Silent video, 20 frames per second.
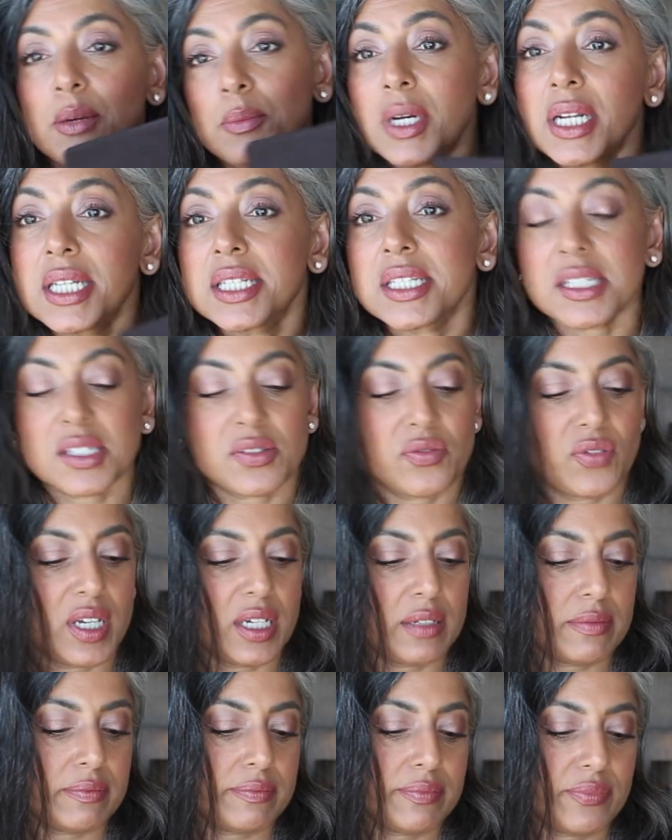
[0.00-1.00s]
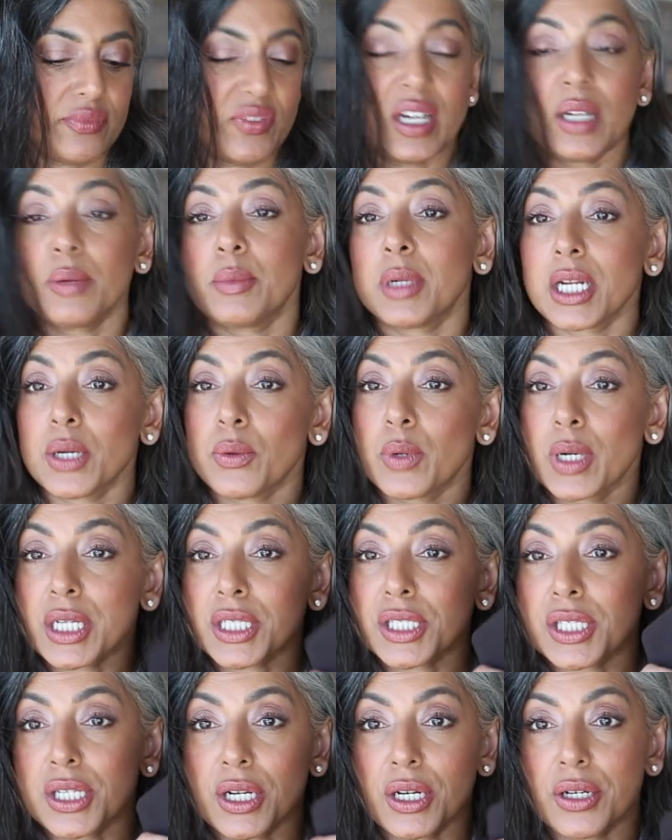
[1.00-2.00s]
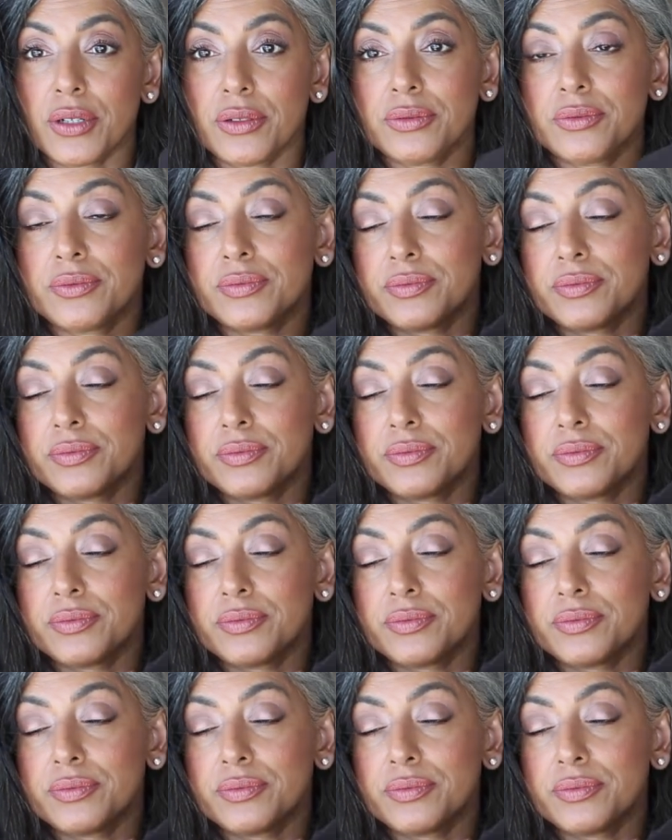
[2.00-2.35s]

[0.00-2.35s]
but it does fit if anybody wanted to know.